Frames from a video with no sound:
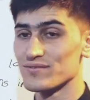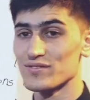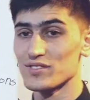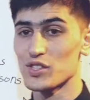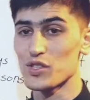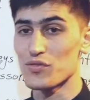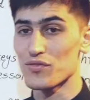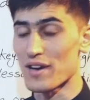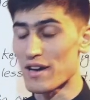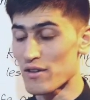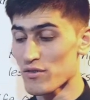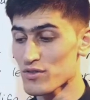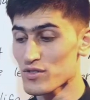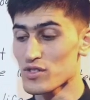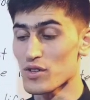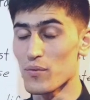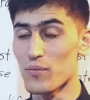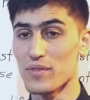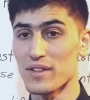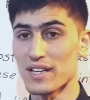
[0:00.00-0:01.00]
You found
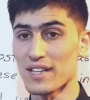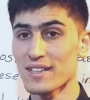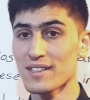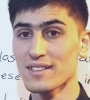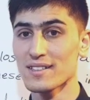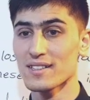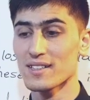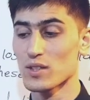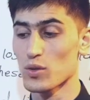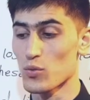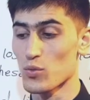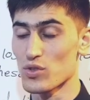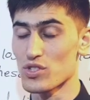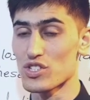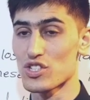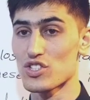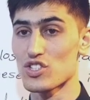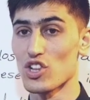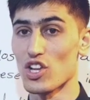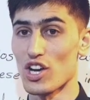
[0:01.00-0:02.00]
something which
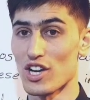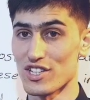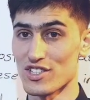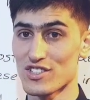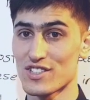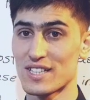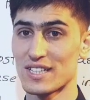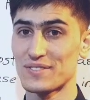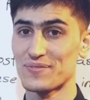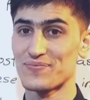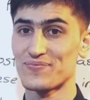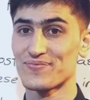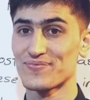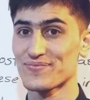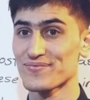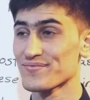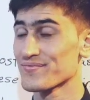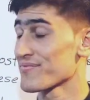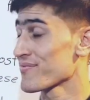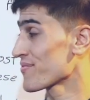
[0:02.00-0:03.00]
is lost.
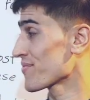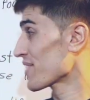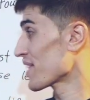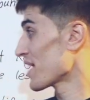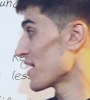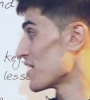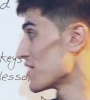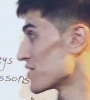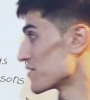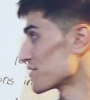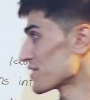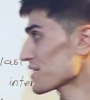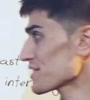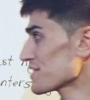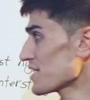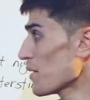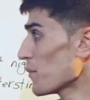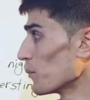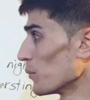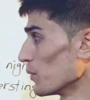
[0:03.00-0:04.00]
For
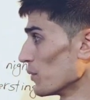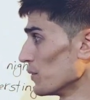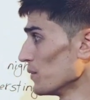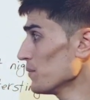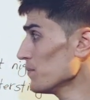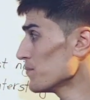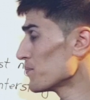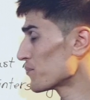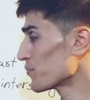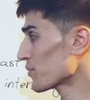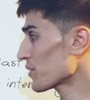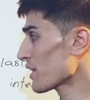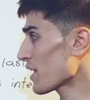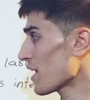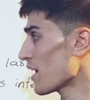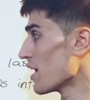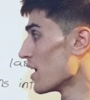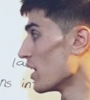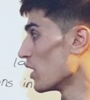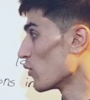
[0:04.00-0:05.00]
example,
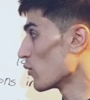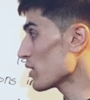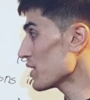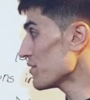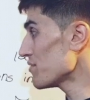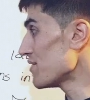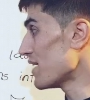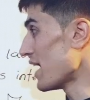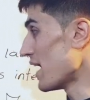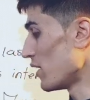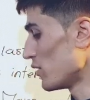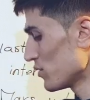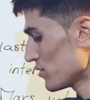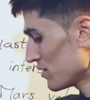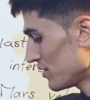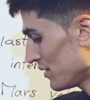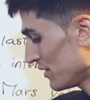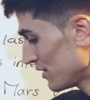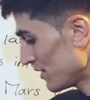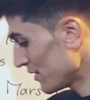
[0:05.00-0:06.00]
we found